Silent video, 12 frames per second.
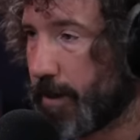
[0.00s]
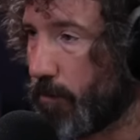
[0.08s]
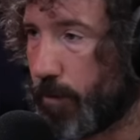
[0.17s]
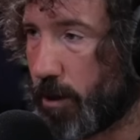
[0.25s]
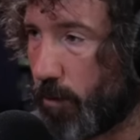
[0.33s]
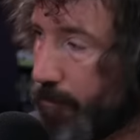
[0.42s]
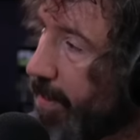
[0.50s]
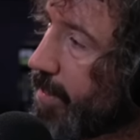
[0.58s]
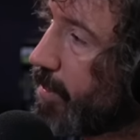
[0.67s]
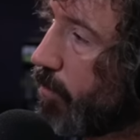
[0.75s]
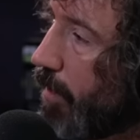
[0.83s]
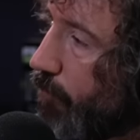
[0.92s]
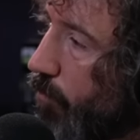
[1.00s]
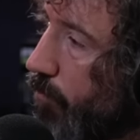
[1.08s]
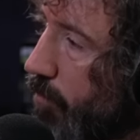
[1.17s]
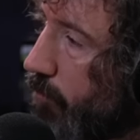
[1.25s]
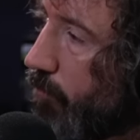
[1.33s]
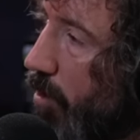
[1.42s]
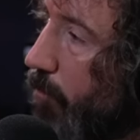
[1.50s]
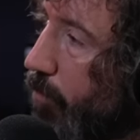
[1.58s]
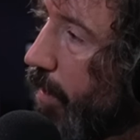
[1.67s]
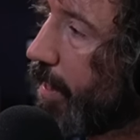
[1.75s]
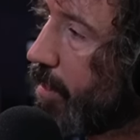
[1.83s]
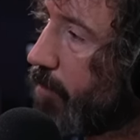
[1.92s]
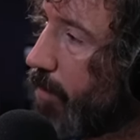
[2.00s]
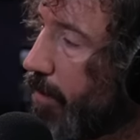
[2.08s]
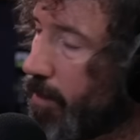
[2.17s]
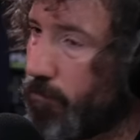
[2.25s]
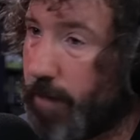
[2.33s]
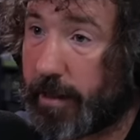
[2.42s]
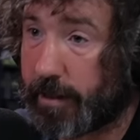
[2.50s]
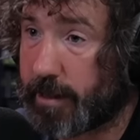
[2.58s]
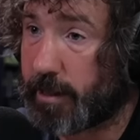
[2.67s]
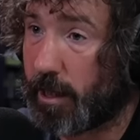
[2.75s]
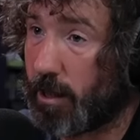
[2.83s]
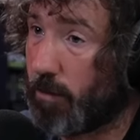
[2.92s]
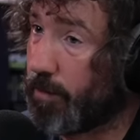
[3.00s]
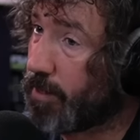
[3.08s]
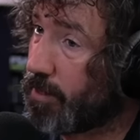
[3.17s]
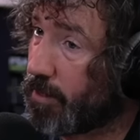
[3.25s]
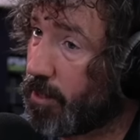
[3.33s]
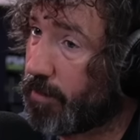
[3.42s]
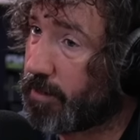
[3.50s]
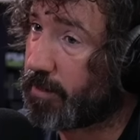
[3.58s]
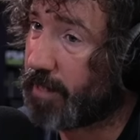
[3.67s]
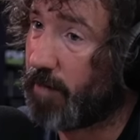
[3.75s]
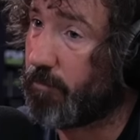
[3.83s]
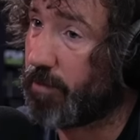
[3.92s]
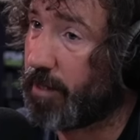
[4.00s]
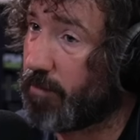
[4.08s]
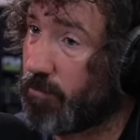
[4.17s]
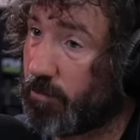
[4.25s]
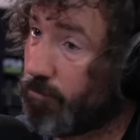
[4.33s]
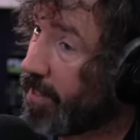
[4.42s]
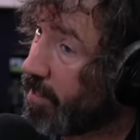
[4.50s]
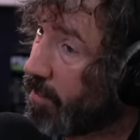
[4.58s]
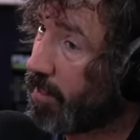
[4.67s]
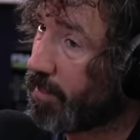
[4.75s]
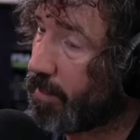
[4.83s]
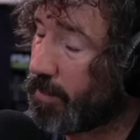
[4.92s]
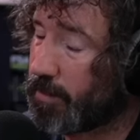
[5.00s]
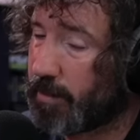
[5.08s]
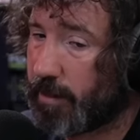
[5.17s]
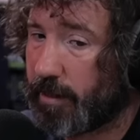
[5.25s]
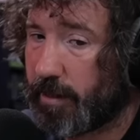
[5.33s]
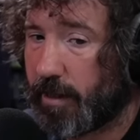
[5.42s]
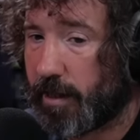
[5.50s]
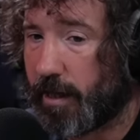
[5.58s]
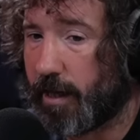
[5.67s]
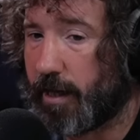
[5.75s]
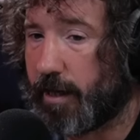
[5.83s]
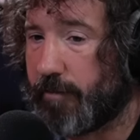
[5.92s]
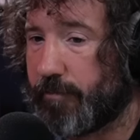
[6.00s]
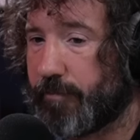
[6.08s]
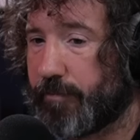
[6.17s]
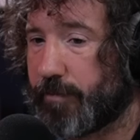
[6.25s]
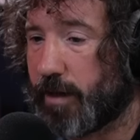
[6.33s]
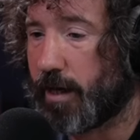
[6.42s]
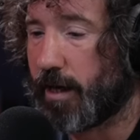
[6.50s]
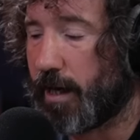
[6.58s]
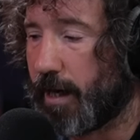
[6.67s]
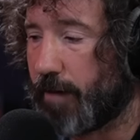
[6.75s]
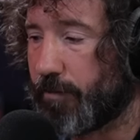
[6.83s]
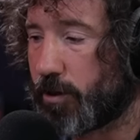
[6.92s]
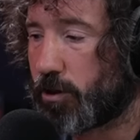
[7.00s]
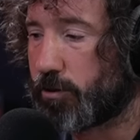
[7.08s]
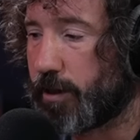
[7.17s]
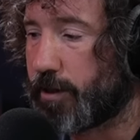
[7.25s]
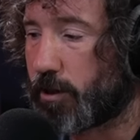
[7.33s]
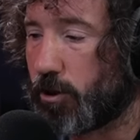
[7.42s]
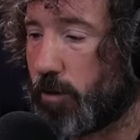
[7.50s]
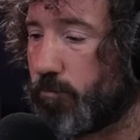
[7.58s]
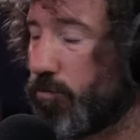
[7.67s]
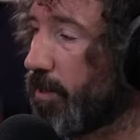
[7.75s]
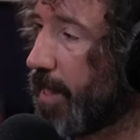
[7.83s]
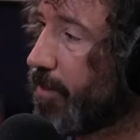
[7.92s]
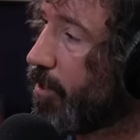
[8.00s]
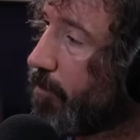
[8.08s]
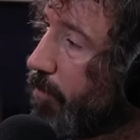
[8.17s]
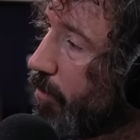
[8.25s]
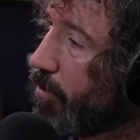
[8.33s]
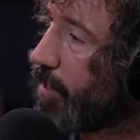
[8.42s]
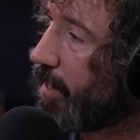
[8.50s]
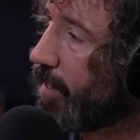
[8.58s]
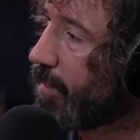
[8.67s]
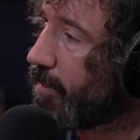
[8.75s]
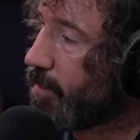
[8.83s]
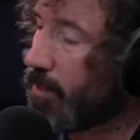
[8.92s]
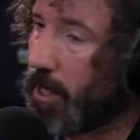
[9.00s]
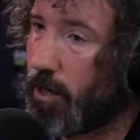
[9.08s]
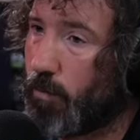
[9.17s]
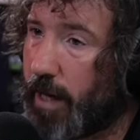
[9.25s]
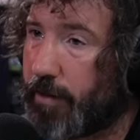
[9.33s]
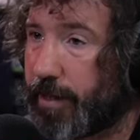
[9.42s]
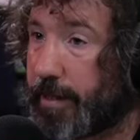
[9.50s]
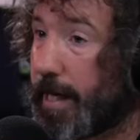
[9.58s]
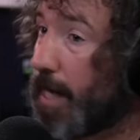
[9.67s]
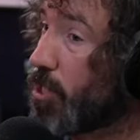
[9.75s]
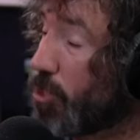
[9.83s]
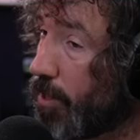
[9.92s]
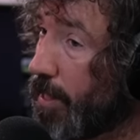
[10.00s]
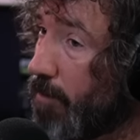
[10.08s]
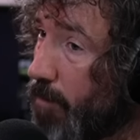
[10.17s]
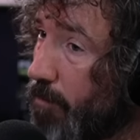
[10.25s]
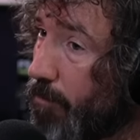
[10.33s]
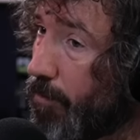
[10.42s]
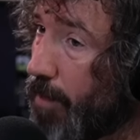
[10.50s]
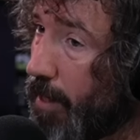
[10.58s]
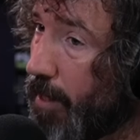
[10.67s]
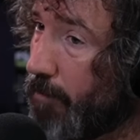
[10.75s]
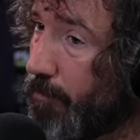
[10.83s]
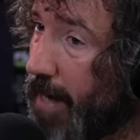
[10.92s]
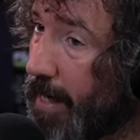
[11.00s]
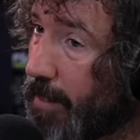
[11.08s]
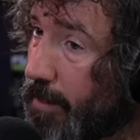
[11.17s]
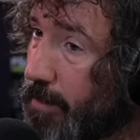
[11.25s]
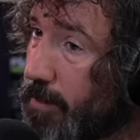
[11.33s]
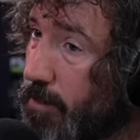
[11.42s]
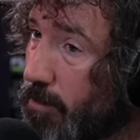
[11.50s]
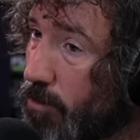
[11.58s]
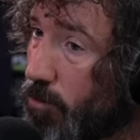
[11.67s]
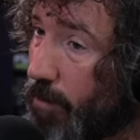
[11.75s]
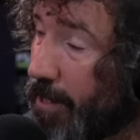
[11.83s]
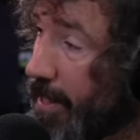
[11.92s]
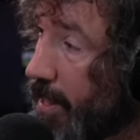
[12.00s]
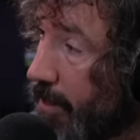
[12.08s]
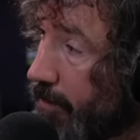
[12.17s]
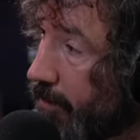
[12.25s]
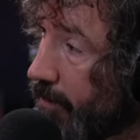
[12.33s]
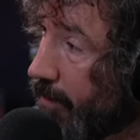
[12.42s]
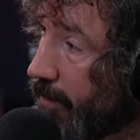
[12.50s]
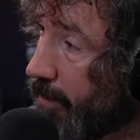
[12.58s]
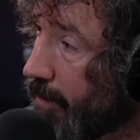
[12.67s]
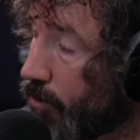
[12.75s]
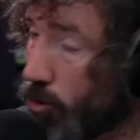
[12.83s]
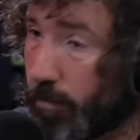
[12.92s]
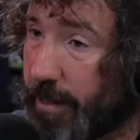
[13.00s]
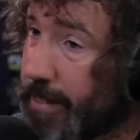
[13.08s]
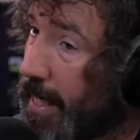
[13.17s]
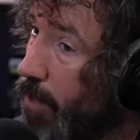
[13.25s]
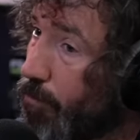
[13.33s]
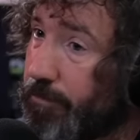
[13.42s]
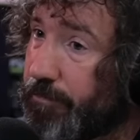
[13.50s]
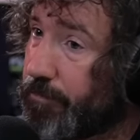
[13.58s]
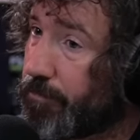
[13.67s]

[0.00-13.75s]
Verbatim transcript: We all went mental. Everyone's complaining about it, rightly so. It's, you know, it's gambling, unregulated. Um, and the, did the club relent and apologise? No, I think actually, I remember um, Angus coming here, doubling down